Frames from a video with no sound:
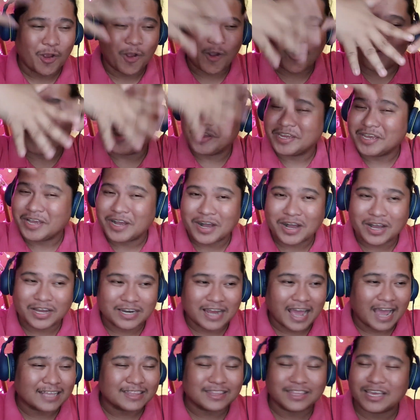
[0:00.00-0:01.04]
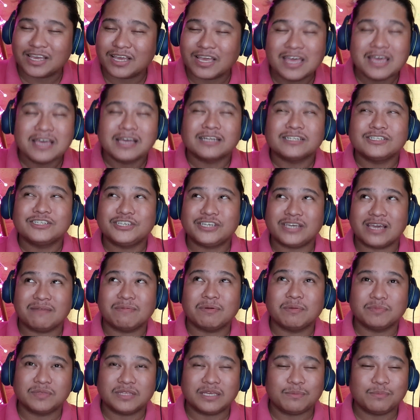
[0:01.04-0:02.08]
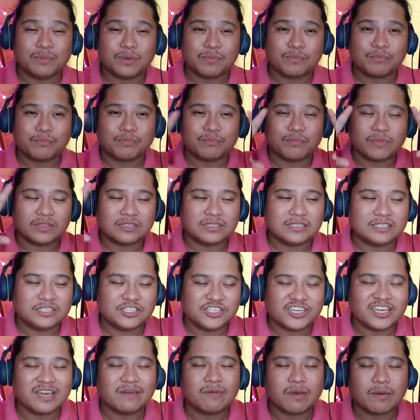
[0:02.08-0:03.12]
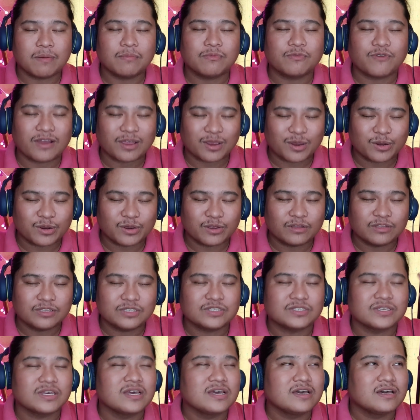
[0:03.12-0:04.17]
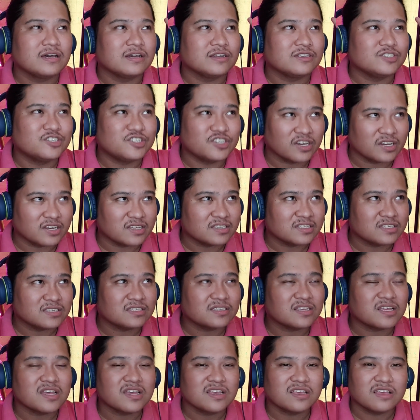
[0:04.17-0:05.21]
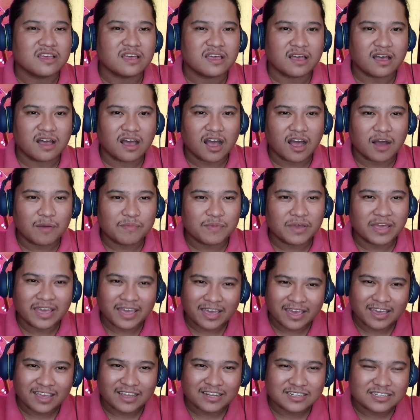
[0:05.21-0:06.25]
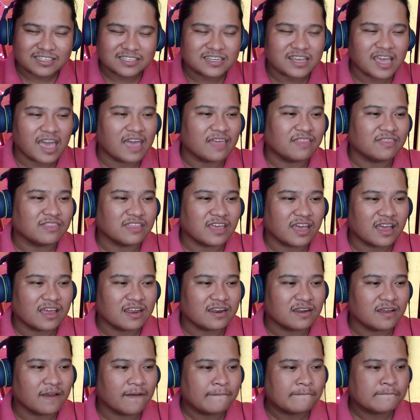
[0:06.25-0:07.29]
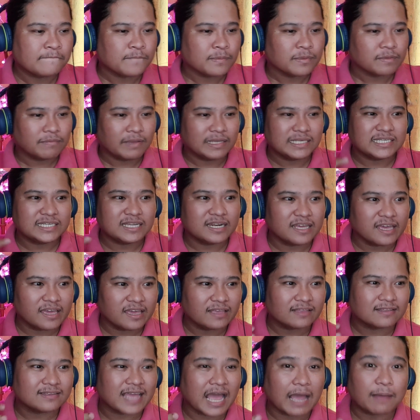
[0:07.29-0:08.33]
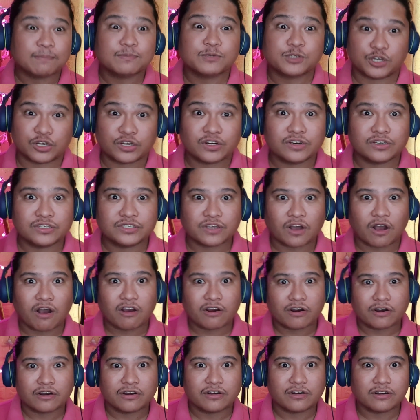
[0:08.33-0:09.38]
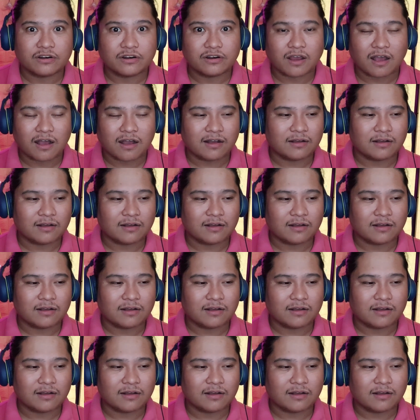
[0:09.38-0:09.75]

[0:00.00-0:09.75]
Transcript: Oh my god, I think GMMTV, GMM Records just hit and then basically captures our